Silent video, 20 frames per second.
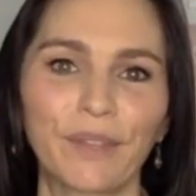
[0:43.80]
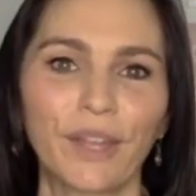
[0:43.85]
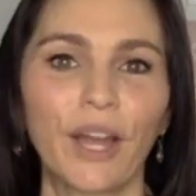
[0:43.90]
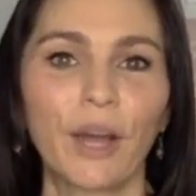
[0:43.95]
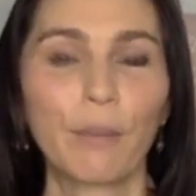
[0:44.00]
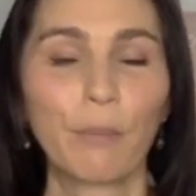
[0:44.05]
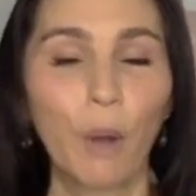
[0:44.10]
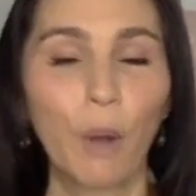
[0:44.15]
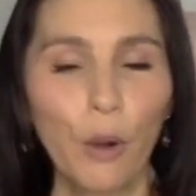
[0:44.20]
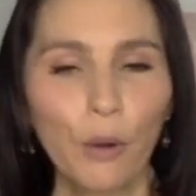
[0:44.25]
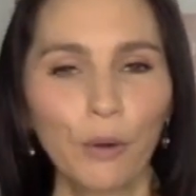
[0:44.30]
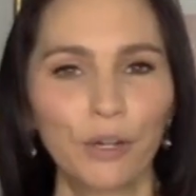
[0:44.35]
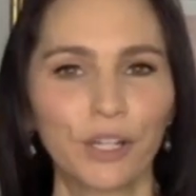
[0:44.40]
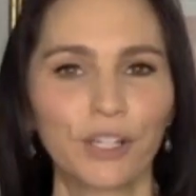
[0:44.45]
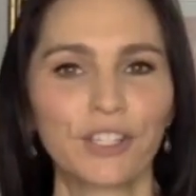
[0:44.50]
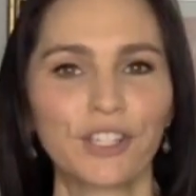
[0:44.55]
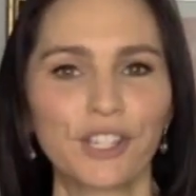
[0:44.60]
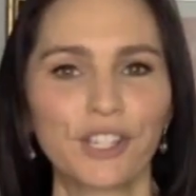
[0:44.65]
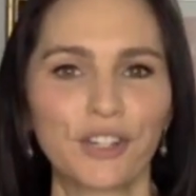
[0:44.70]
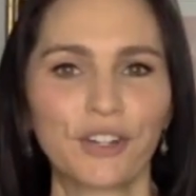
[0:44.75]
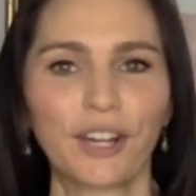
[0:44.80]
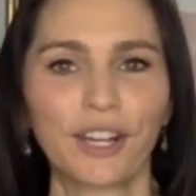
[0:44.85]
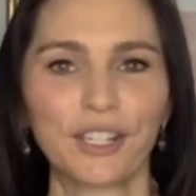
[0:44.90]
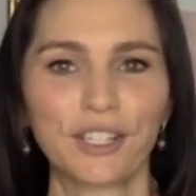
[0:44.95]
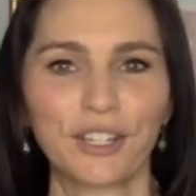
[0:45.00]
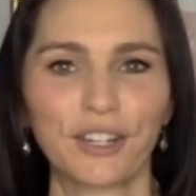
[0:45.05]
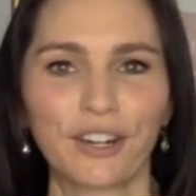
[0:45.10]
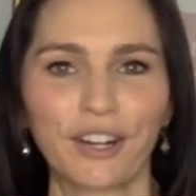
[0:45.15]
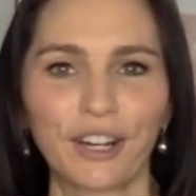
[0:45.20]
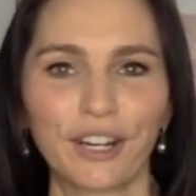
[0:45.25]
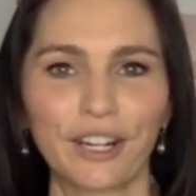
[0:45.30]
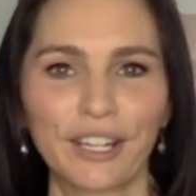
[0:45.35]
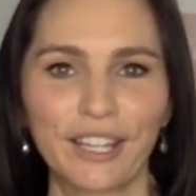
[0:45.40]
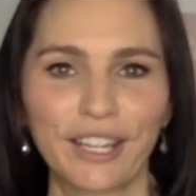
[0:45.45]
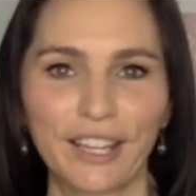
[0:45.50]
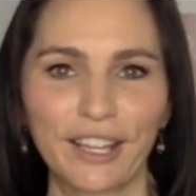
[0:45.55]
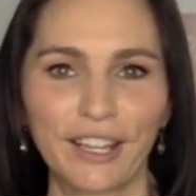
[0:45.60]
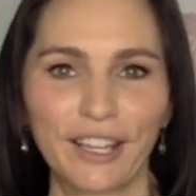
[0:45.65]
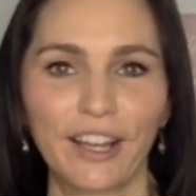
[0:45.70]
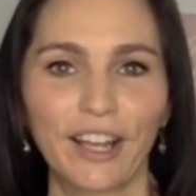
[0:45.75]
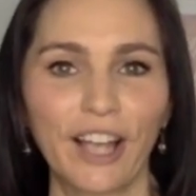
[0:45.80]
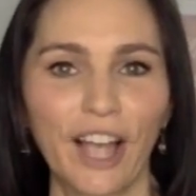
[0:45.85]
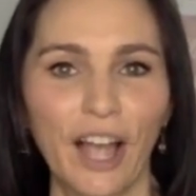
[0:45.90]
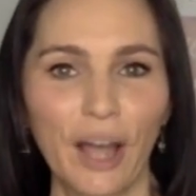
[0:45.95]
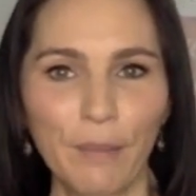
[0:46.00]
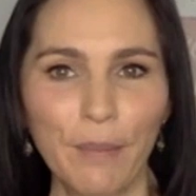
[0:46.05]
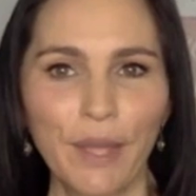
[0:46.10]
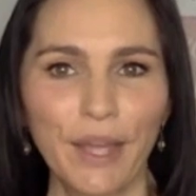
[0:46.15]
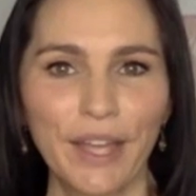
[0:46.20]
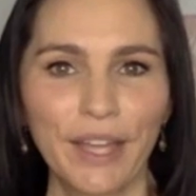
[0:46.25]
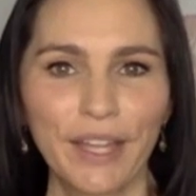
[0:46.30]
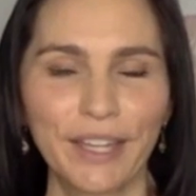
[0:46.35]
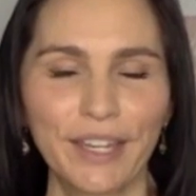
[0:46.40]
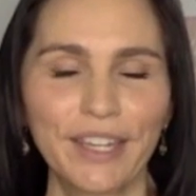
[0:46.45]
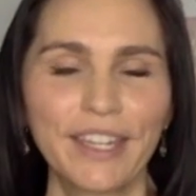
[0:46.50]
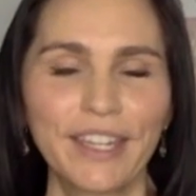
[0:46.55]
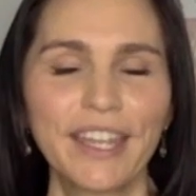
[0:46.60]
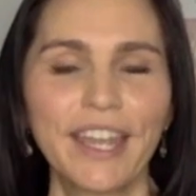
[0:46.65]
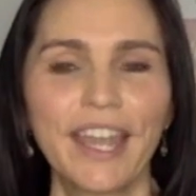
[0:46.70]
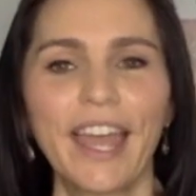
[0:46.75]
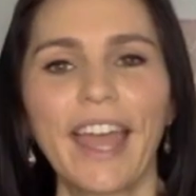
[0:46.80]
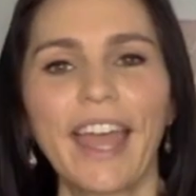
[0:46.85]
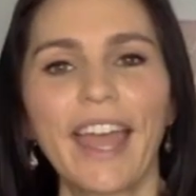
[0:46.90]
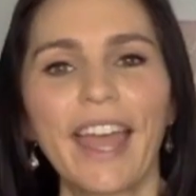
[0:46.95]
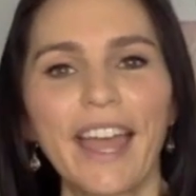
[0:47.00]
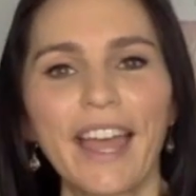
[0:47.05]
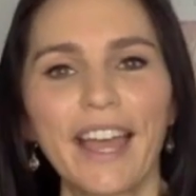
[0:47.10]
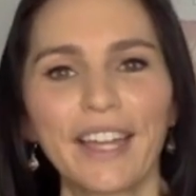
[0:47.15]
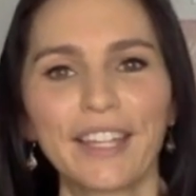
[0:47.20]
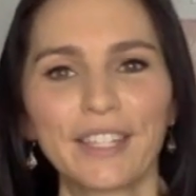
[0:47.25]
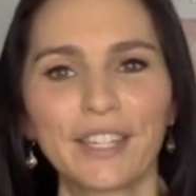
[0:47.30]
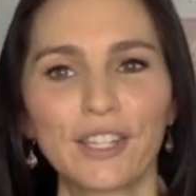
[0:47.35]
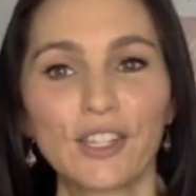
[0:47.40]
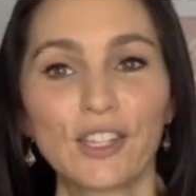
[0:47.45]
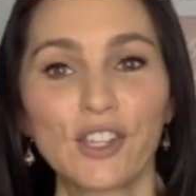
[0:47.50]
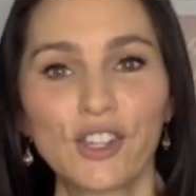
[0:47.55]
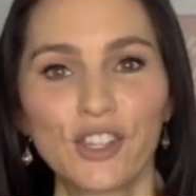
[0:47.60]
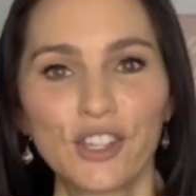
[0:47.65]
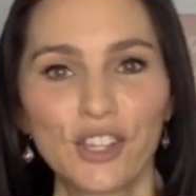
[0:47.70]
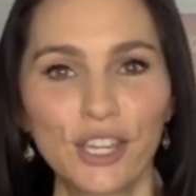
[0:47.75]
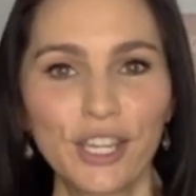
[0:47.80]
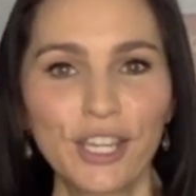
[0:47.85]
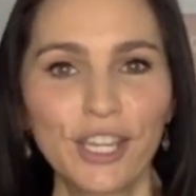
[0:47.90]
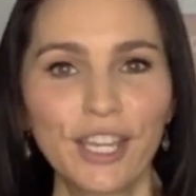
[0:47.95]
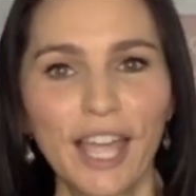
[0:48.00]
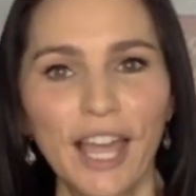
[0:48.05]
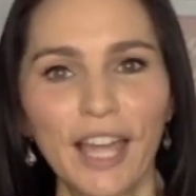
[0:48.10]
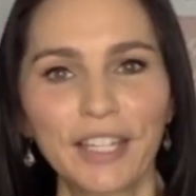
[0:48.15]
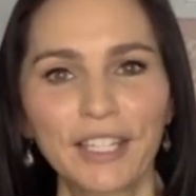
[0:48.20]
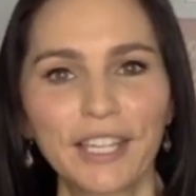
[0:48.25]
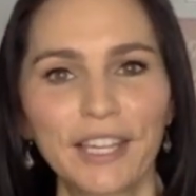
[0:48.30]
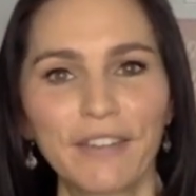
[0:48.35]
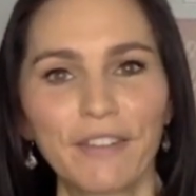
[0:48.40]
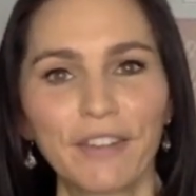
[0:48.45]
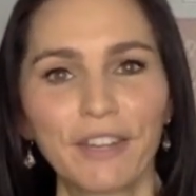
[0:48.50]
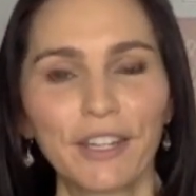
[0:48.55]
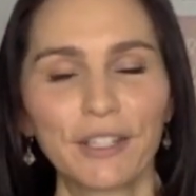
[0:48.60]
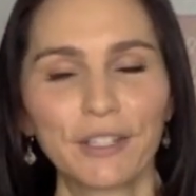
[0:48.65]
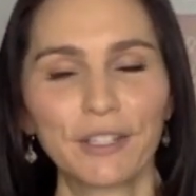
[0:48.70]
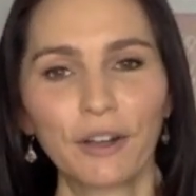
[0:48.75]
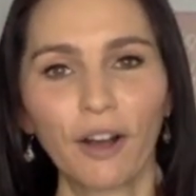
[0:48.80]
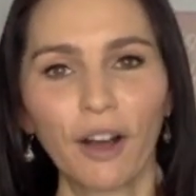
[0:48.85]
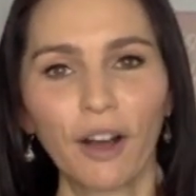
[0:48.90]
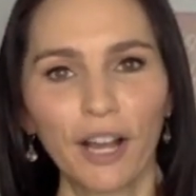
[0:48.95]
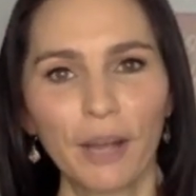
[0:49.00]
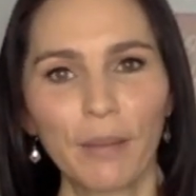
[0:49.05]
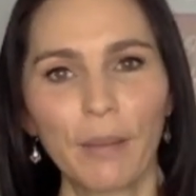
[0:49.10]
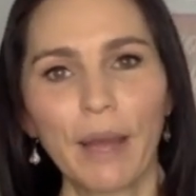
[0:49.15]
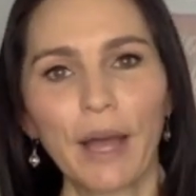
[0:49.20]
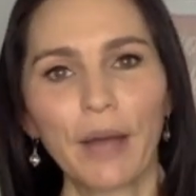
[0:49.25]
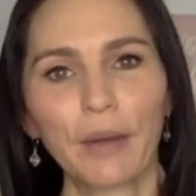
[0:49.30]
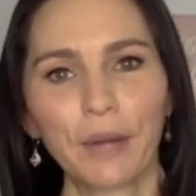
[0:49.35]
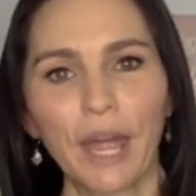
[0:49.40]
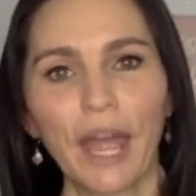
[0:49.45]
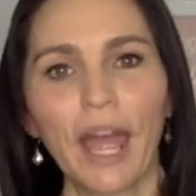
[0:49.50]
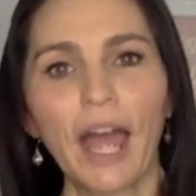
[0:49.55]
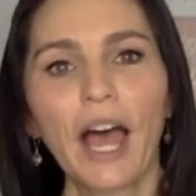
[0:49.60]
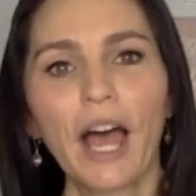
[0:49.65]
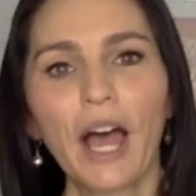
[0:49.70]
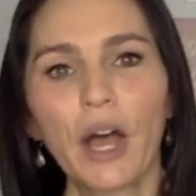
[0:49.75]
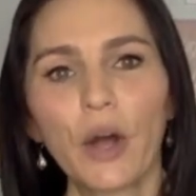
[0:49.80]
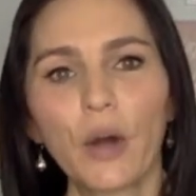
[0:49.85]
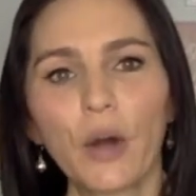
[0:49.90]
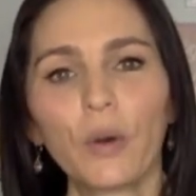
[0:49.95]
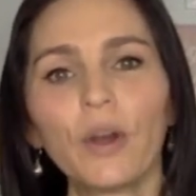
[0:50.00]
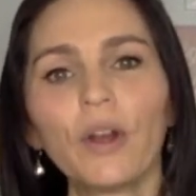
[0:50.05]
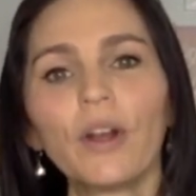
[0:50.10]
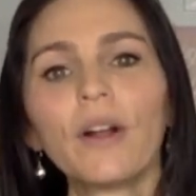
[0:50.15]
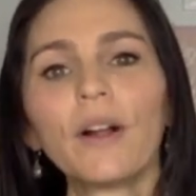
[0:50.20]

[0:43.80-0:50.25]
a poker instructor come in, and she had given a talk about how